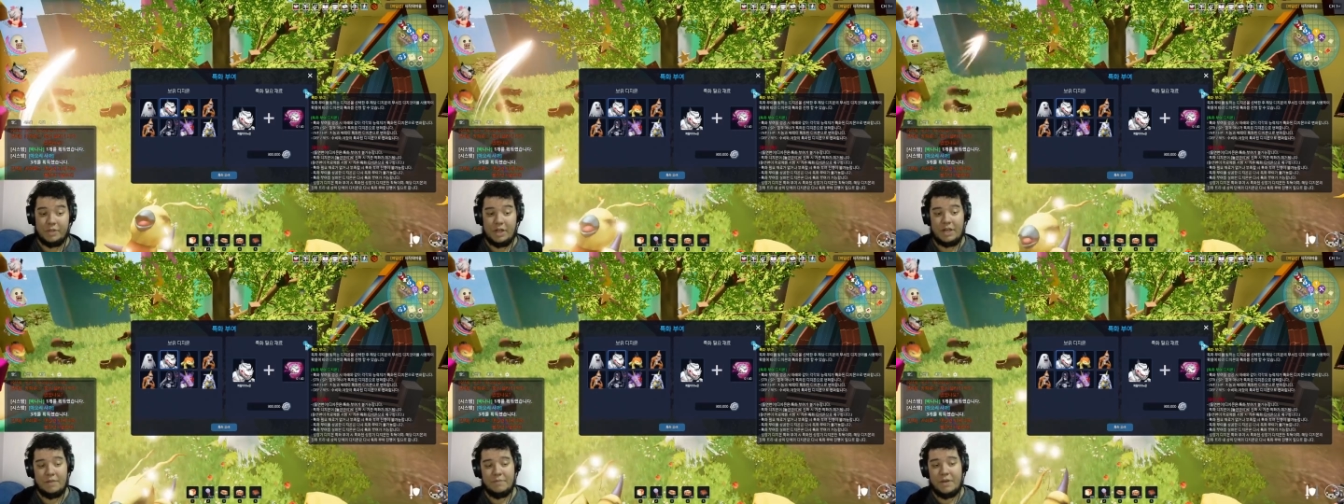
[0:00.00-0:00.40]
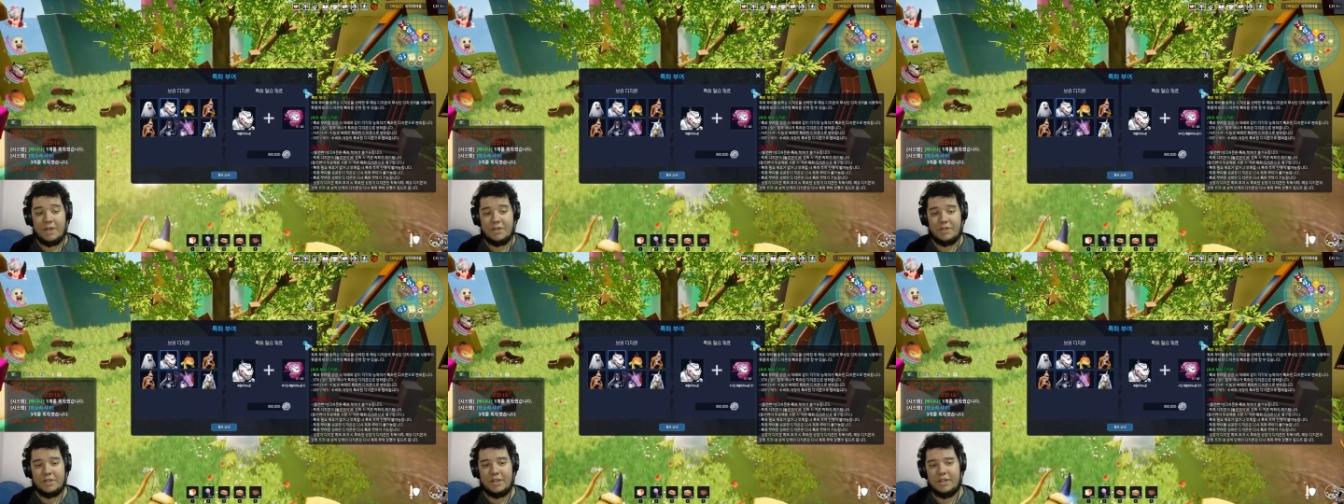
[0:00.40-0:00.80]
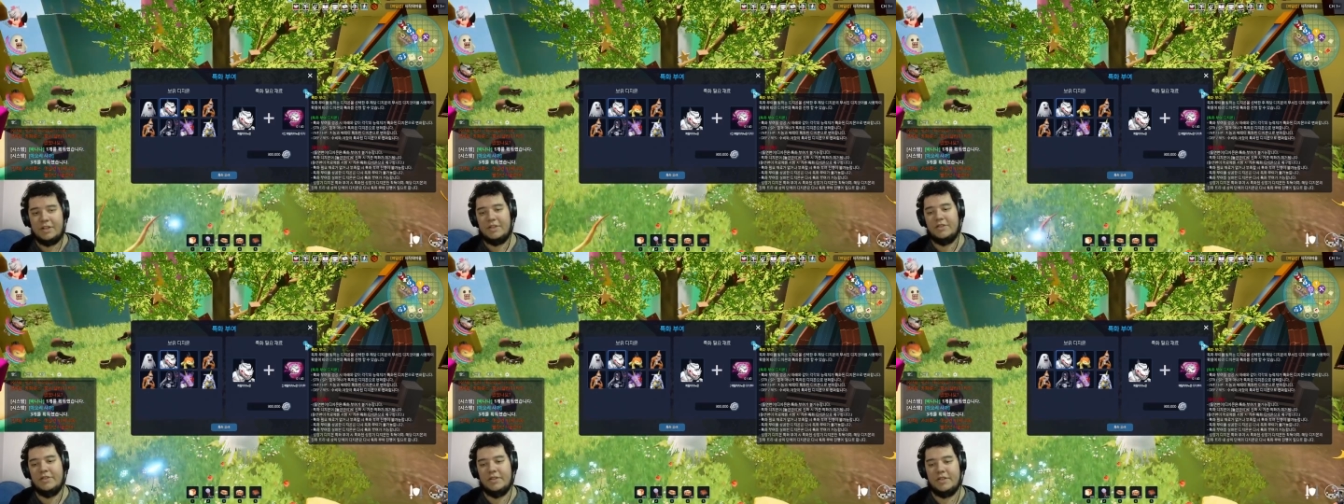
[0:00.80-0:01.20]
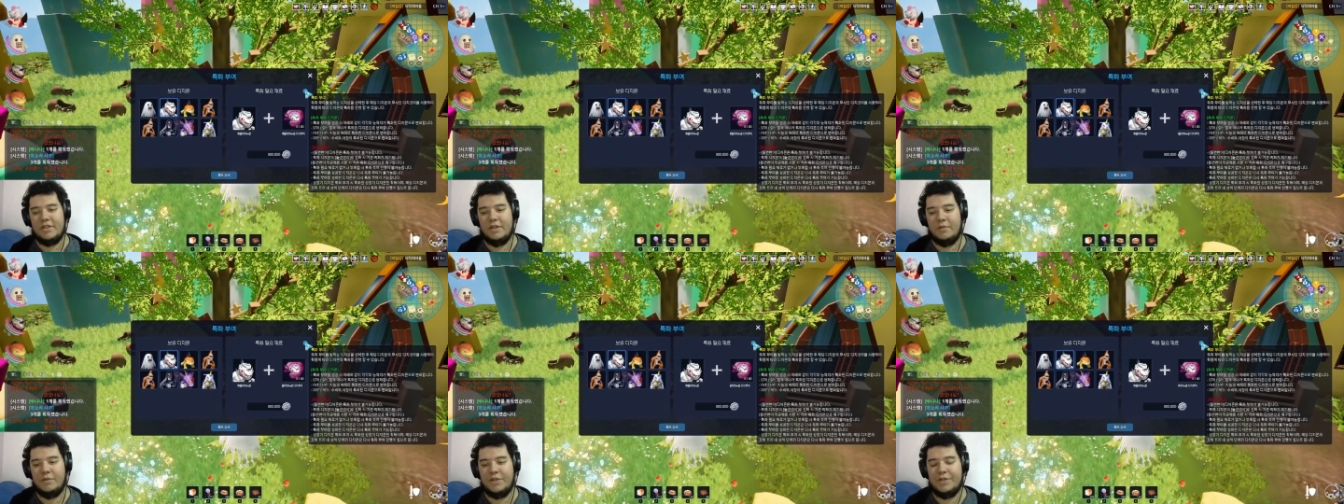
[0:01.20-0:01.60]
but I imagine that that's
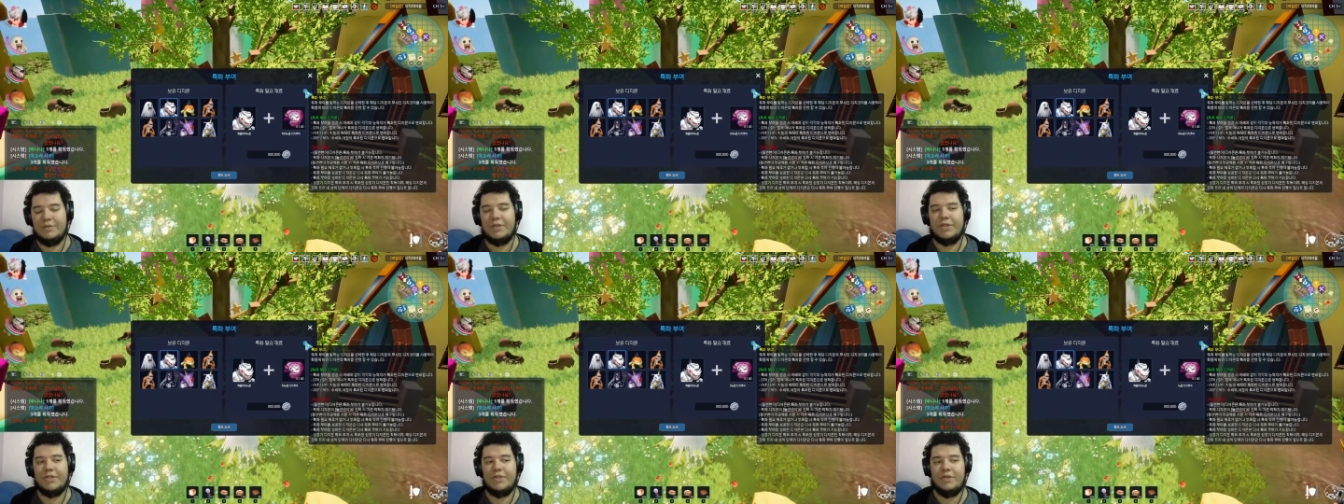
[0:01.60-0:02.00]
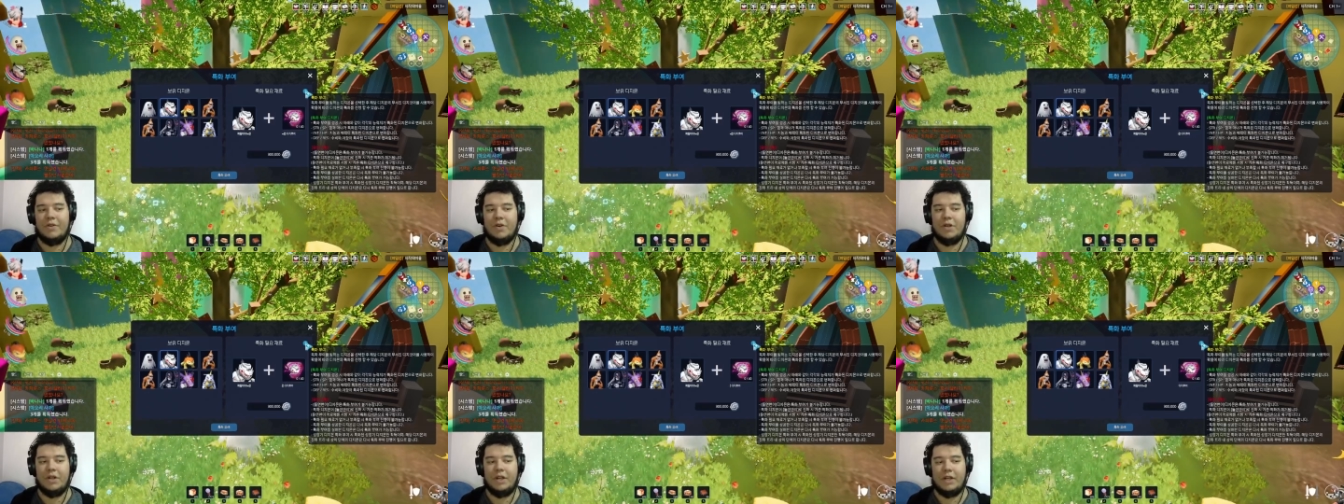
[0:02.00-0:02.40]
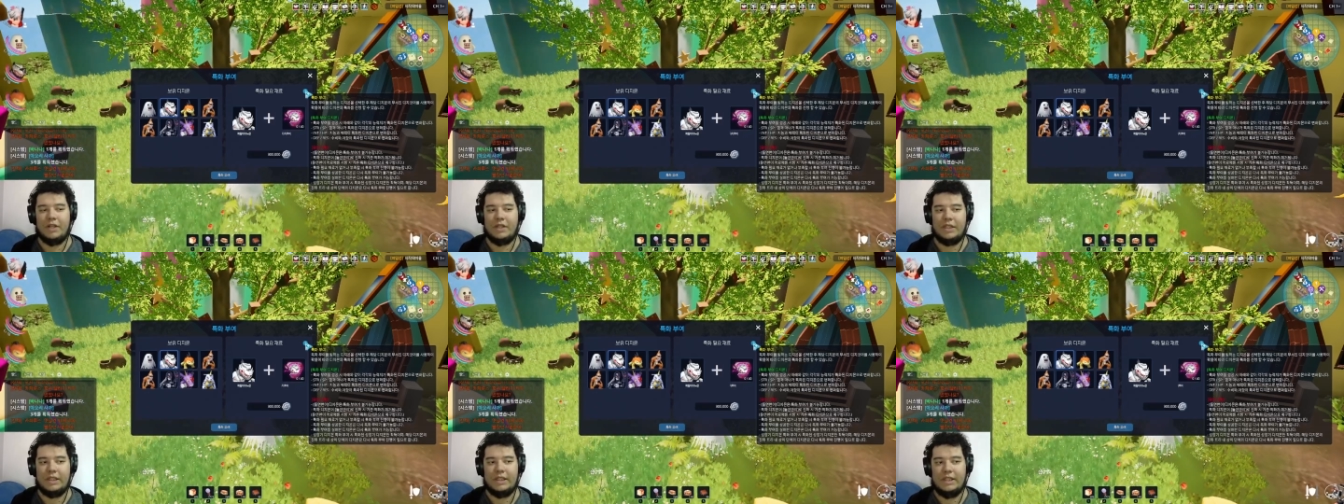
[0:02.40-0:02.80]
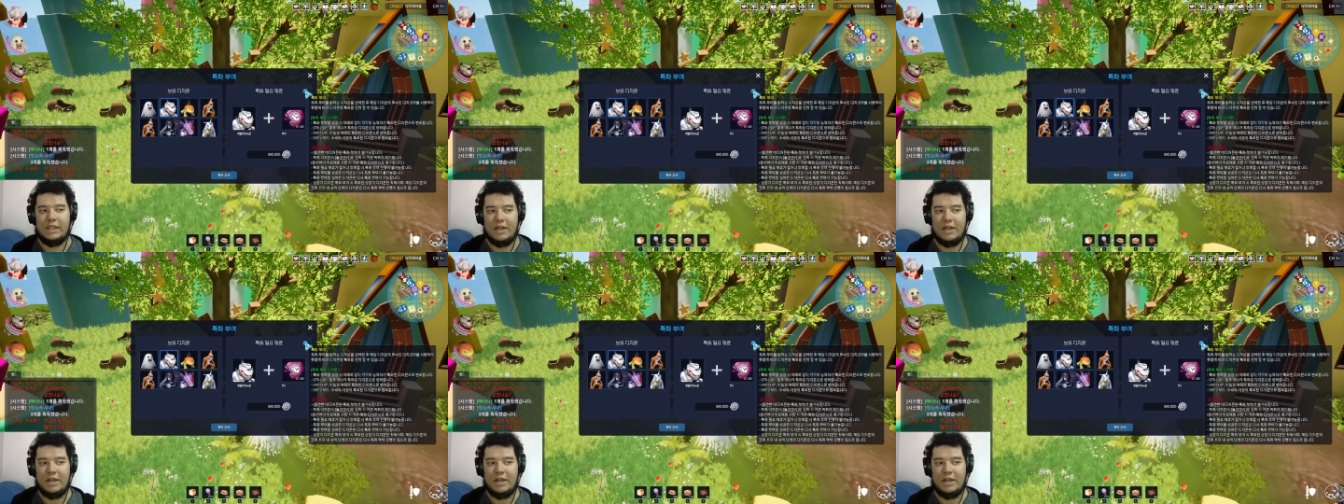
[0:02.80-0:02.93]
just a restriction on like